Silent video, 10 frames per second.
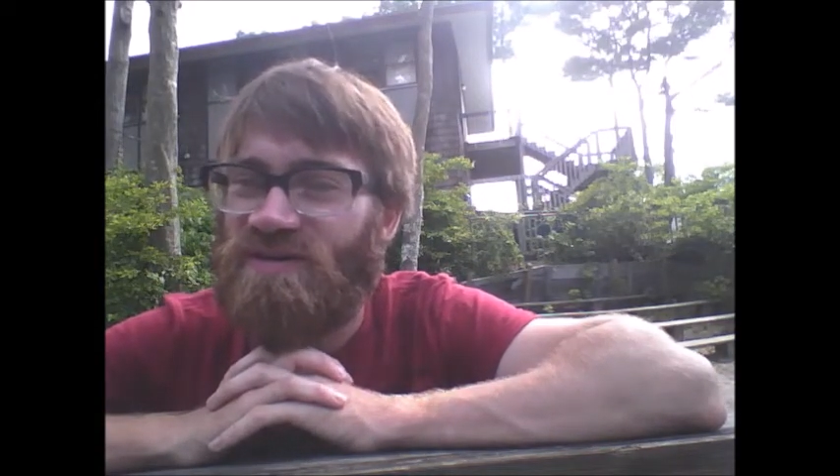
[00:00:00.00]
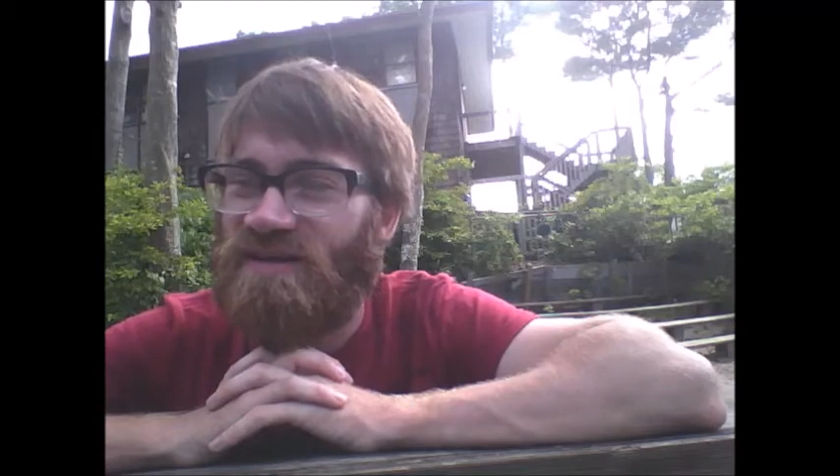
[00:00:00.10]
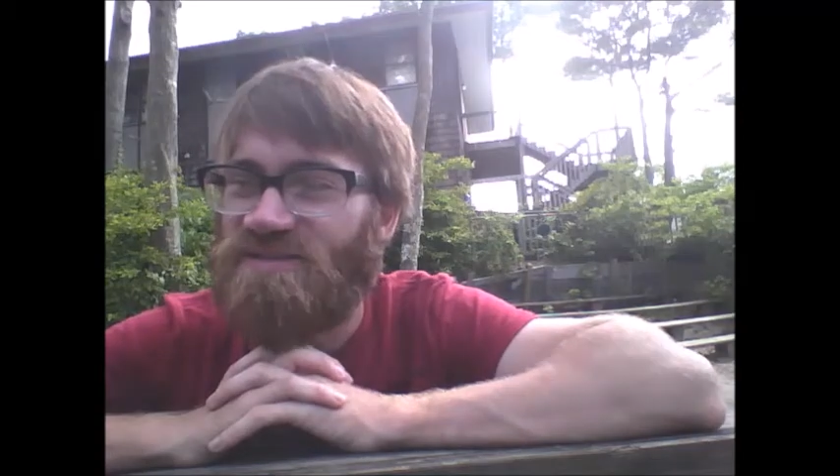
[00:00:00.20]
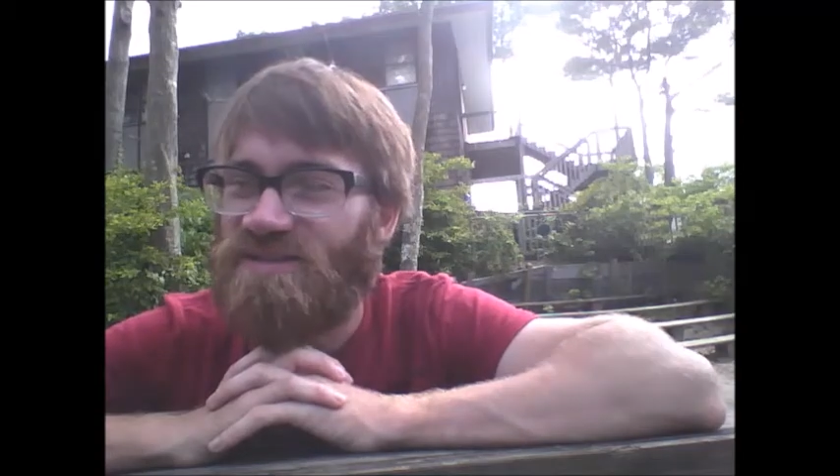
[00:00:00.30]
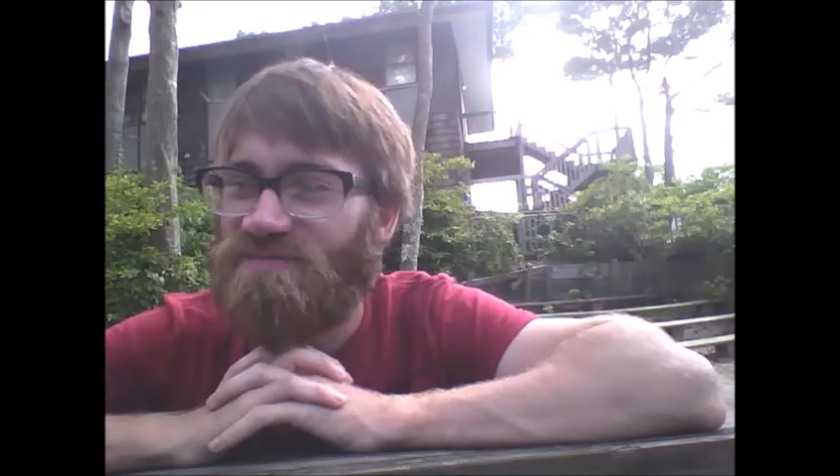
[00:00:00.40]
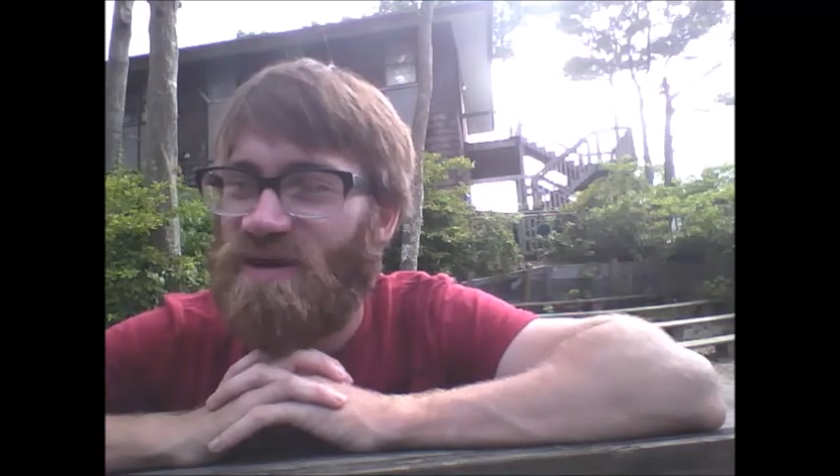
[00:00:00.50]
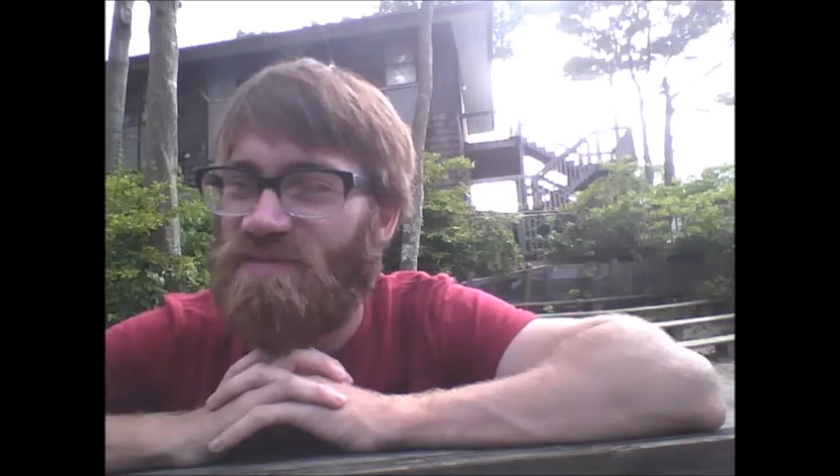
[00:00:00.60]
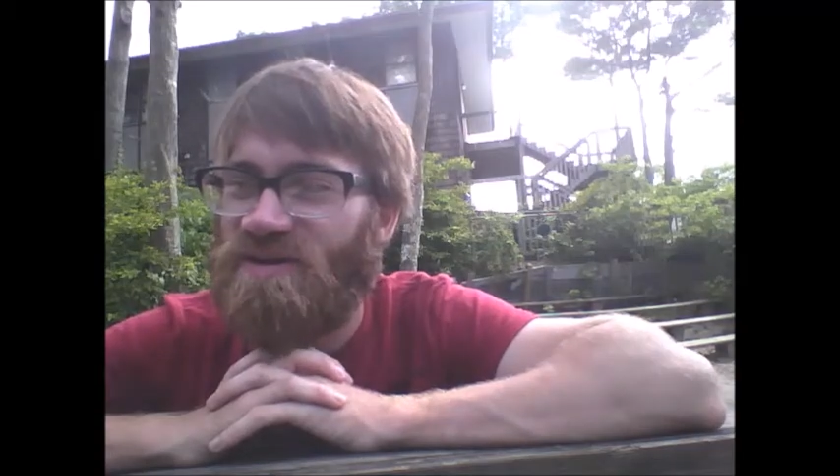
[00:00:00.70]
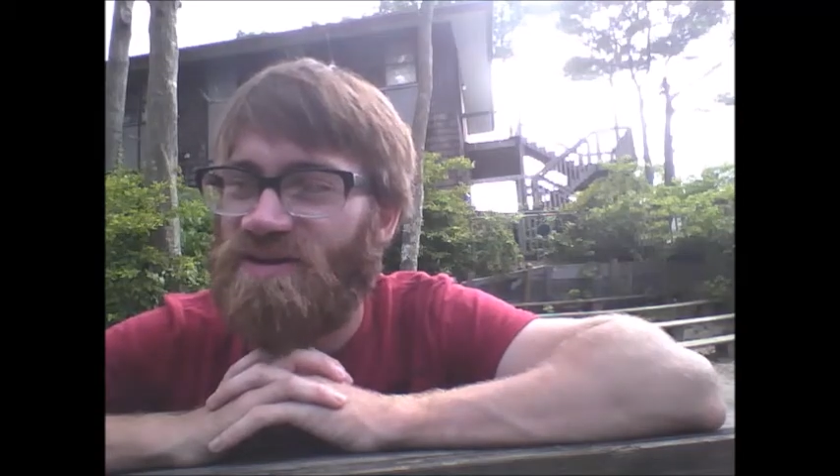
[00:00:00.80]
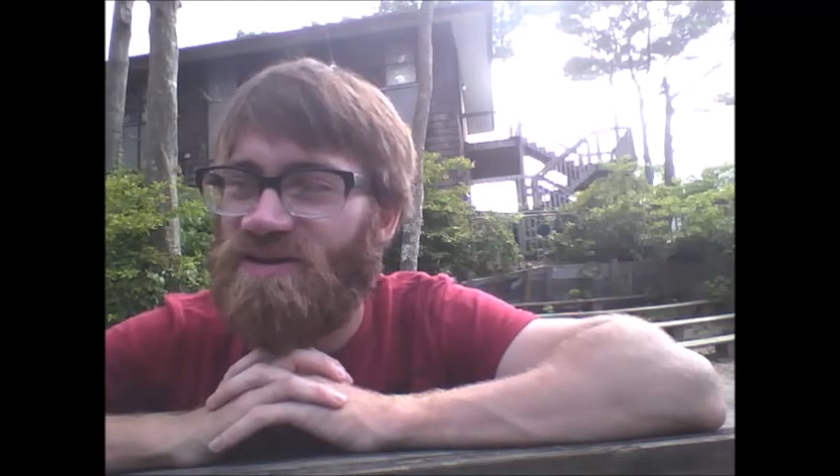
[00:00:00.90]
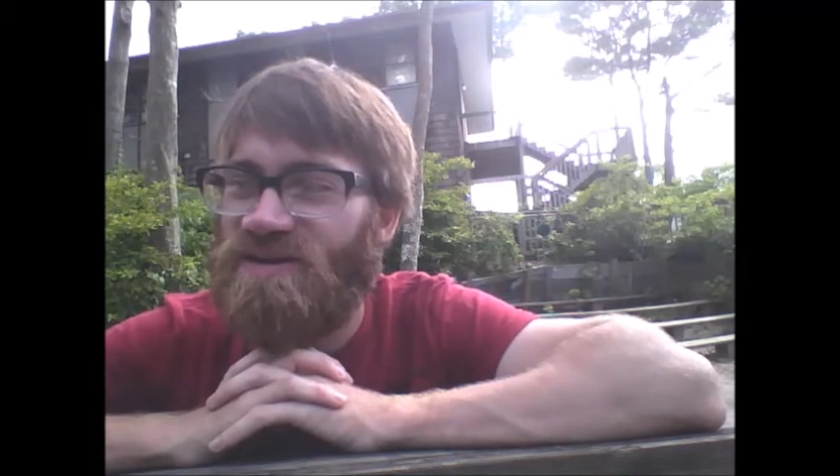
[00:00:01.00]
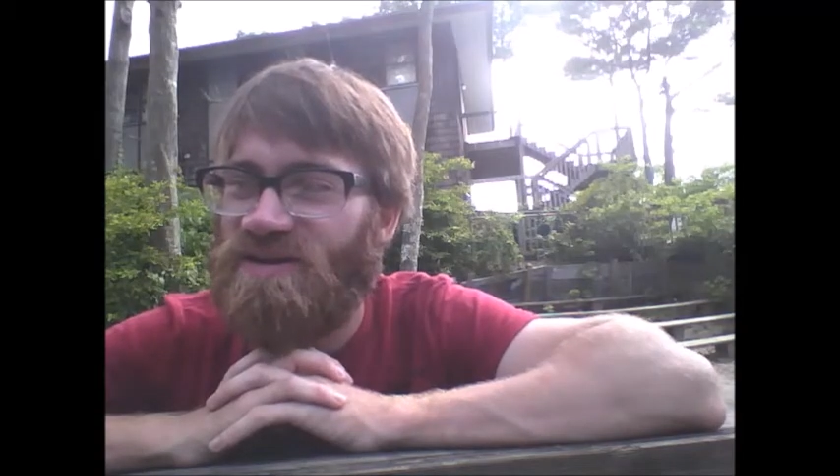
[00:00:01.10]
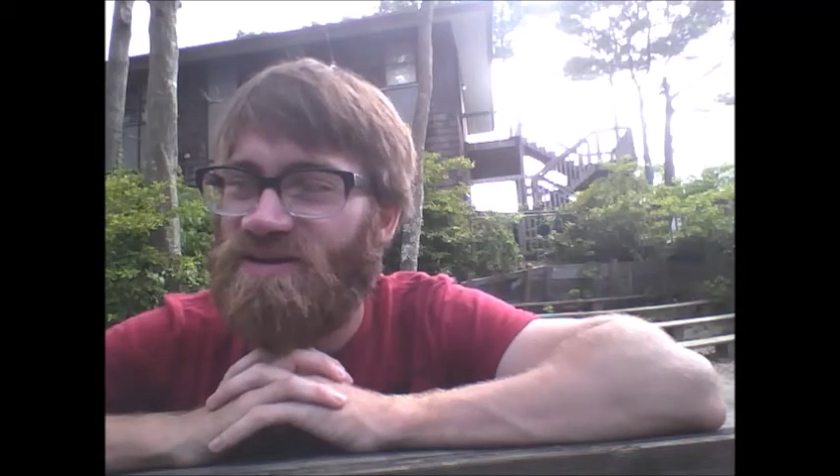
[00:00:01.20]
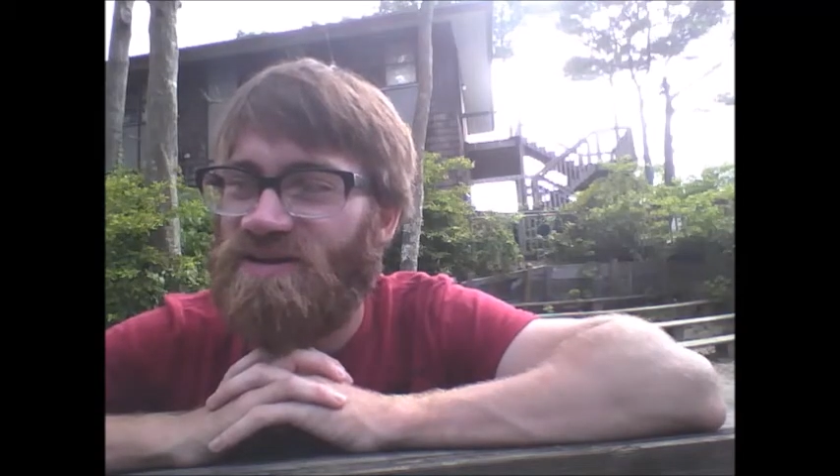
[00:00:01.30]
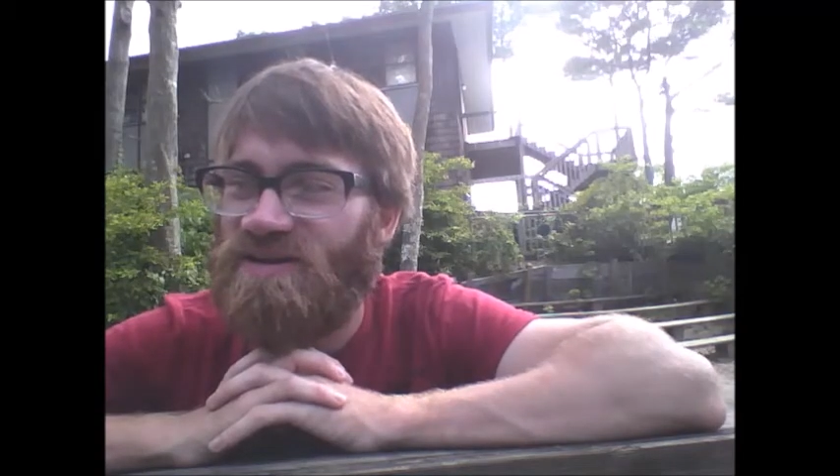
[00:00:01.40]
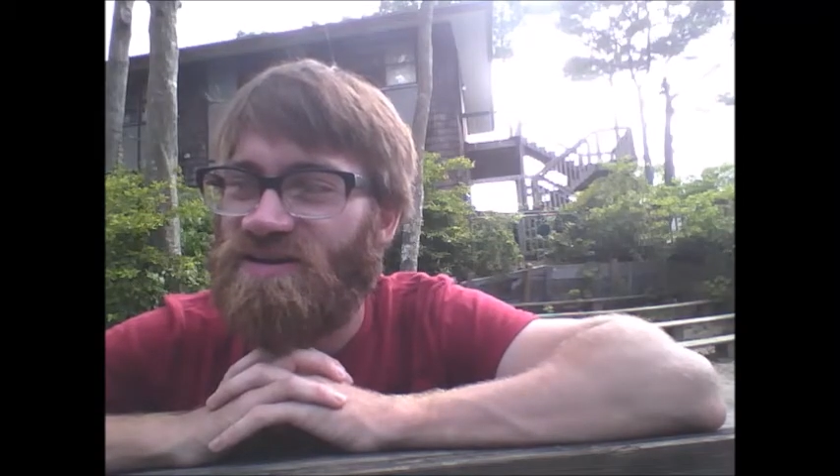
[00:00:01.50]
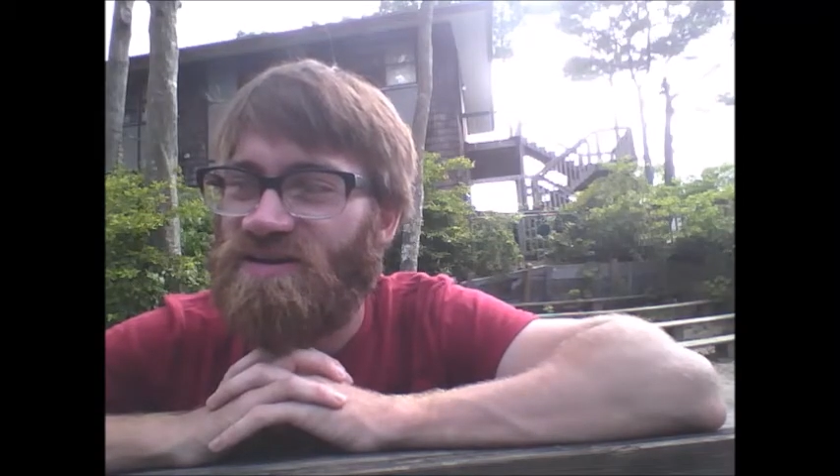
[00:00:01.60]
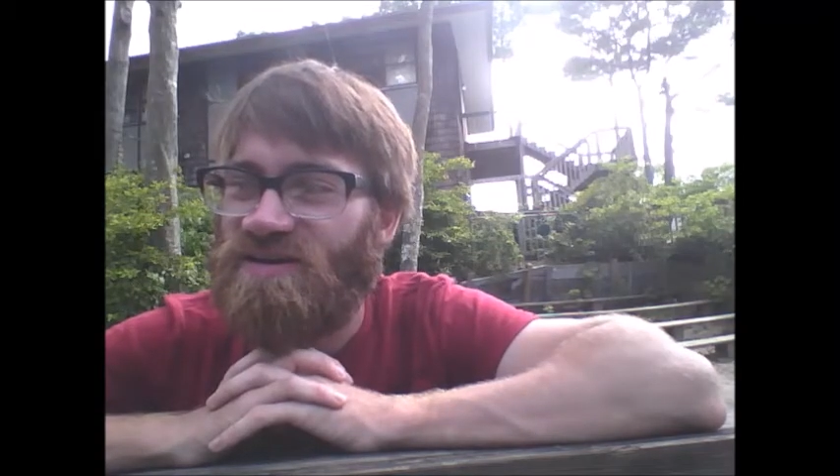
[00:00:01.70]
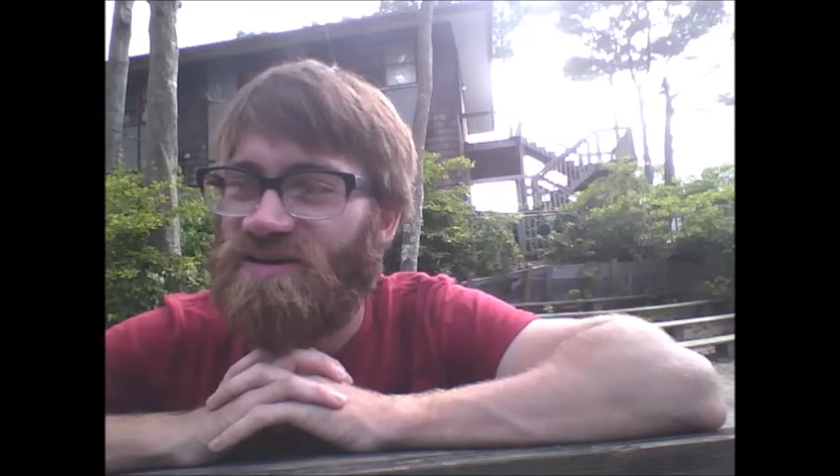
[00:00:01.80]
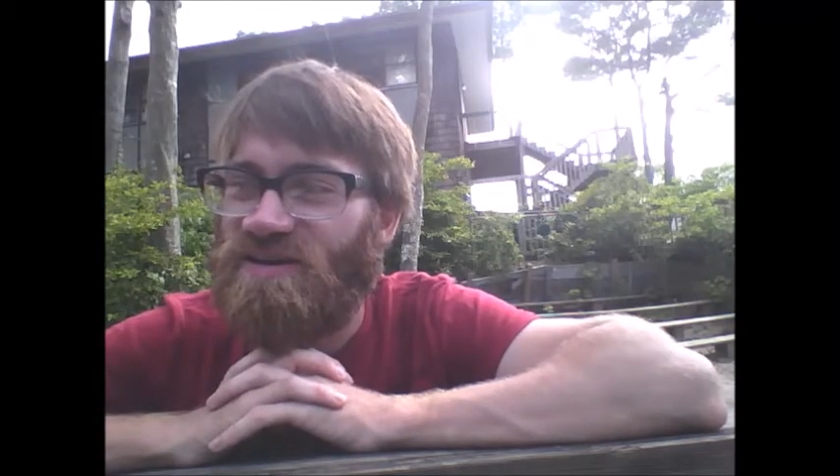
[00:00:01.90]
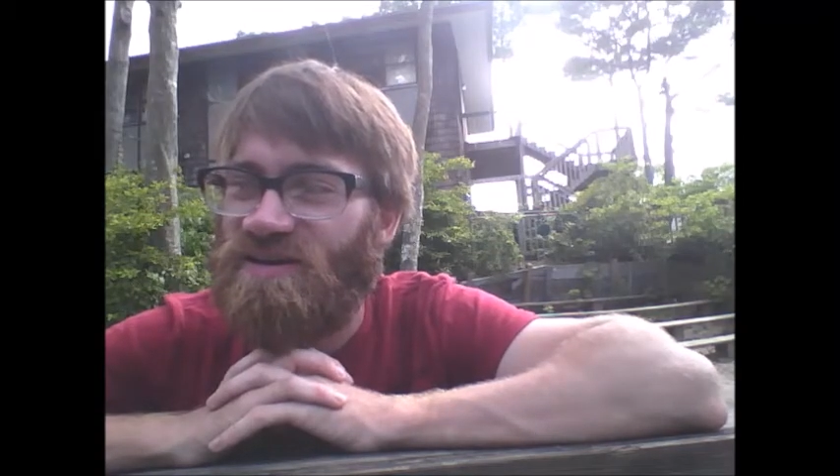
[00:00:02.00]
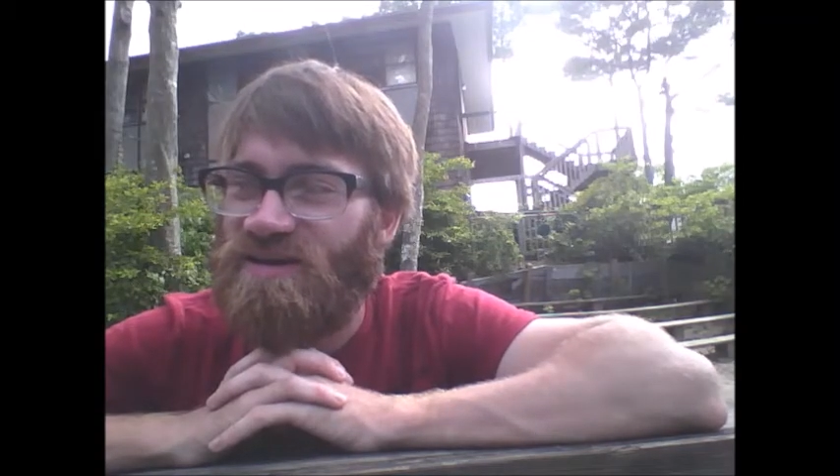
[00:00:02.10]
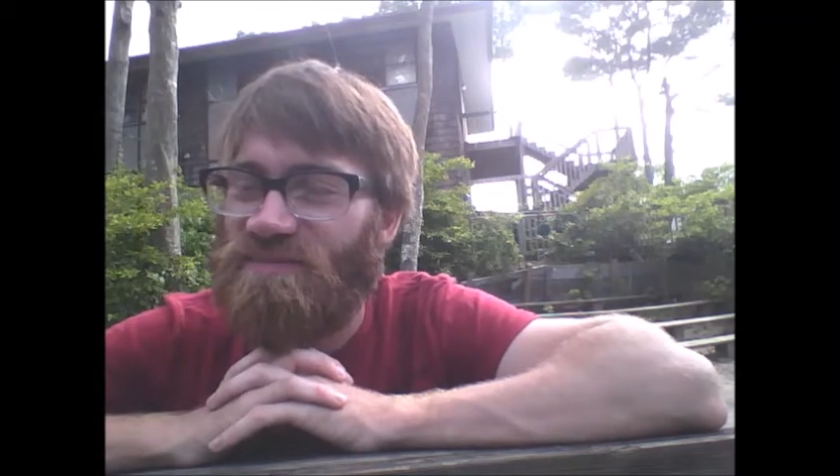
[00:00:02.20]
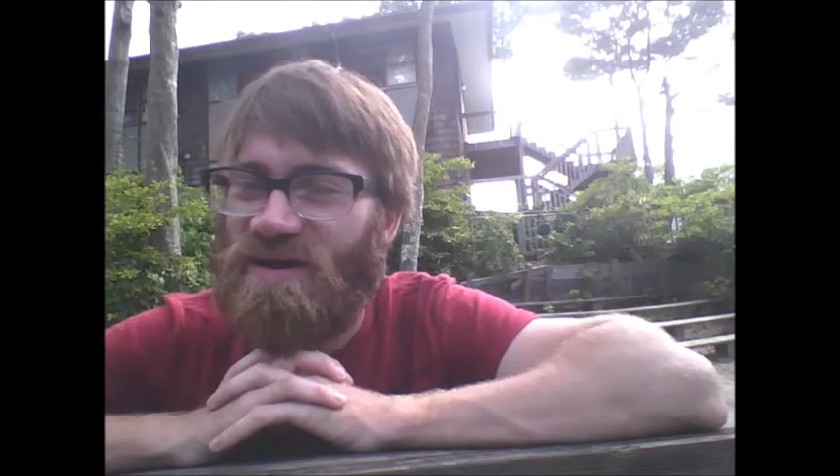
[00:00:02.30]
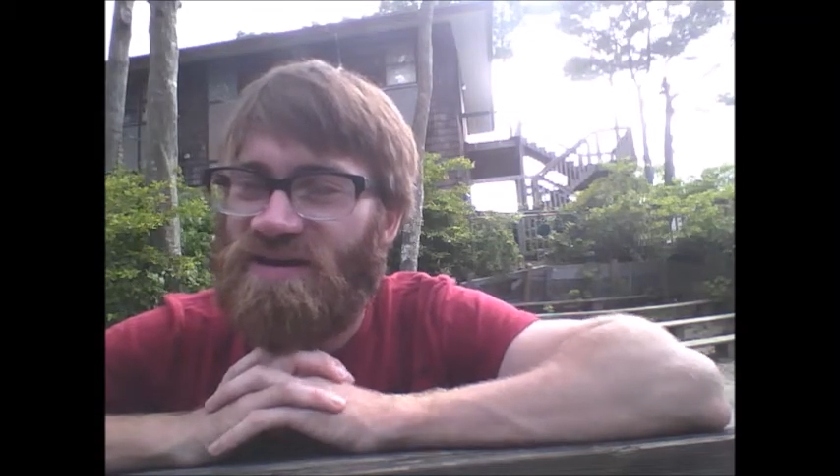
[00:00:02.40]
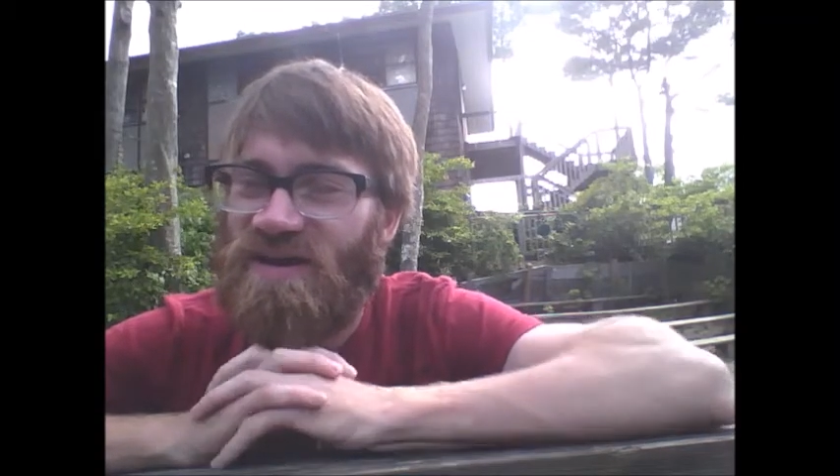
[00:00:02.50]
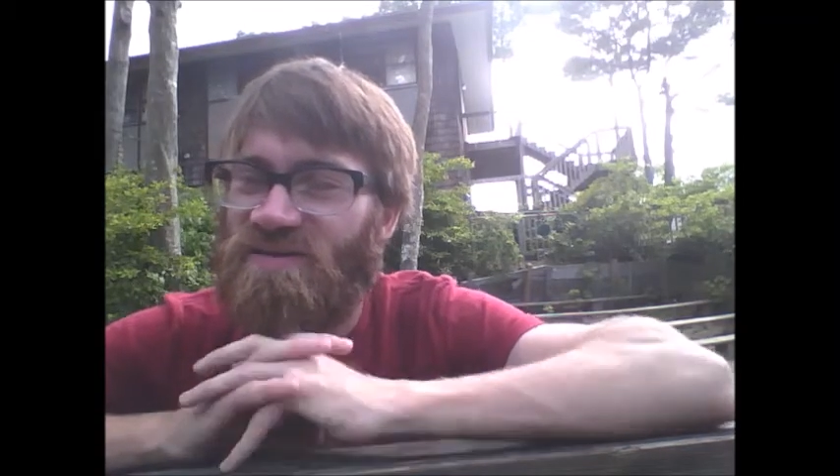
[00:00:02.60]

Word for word: That's just my opinion. You might